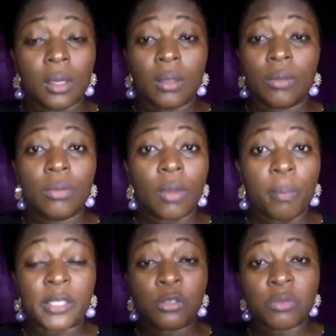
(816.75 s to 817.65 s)
Number
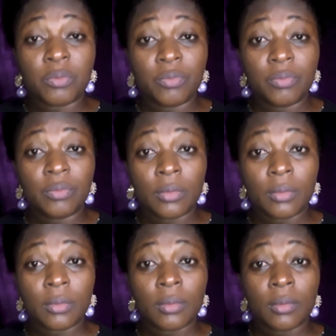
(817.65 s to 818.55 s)
two,
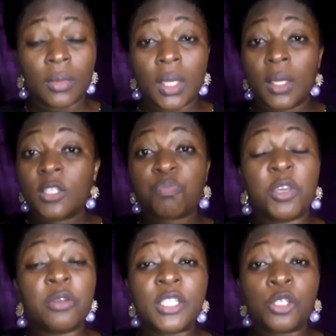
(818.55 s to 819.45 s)

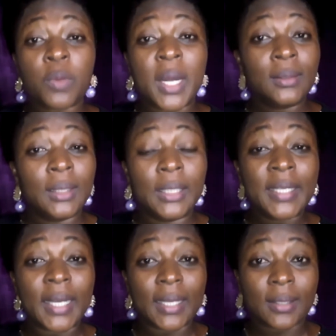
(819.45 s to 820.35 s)
spiritual
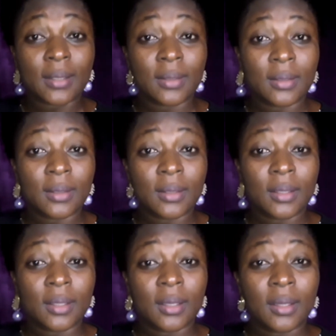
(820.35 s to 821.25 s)
leaders.
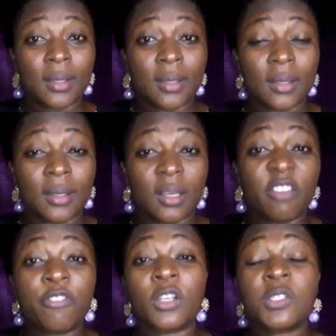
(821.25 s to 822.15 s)
If
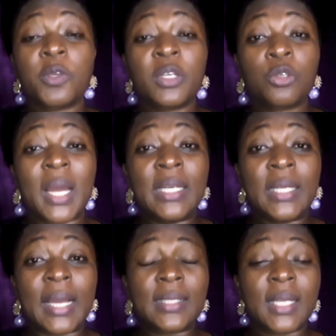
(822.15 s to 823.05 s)
your spiritual leader
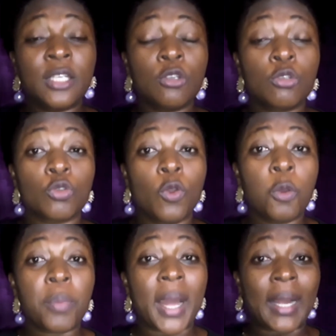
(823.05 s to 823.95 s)
is telling you to go
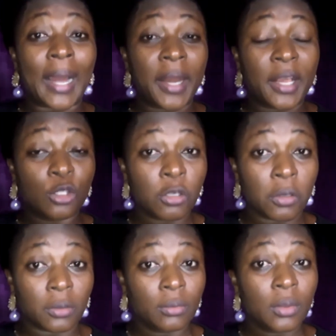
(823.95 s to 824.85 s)
back and endure,
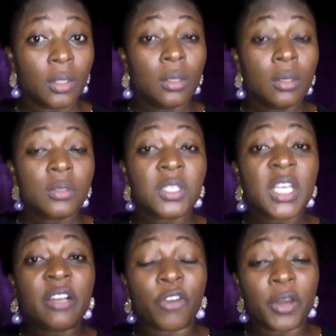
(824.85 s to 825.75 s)
seek
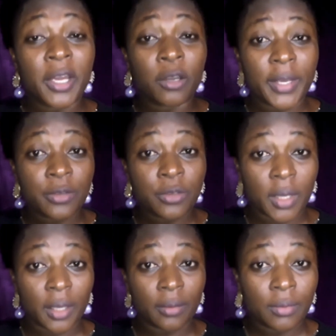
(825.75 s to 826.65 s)
for help
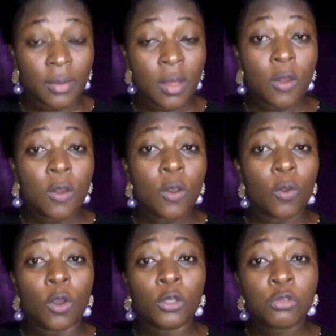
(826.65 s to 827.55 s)
elsewhere.
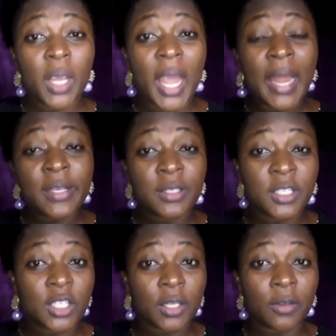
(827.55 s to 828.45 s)
Go to any
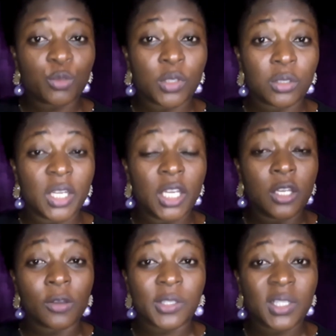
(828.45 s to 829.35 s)
teaching hospital in
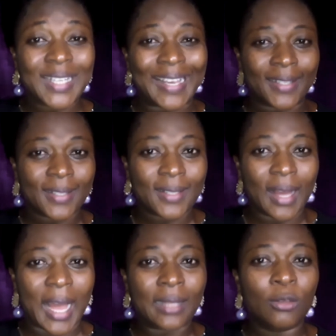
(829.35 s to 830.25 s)
your state
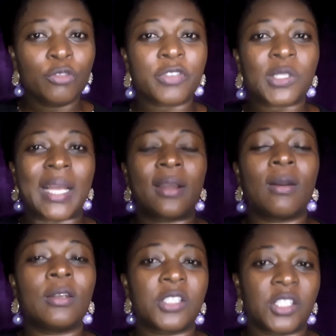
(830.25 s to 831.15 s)
and look for
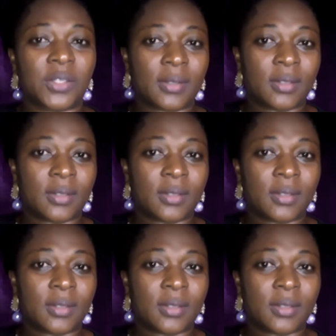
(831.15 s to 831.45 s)
psychologists.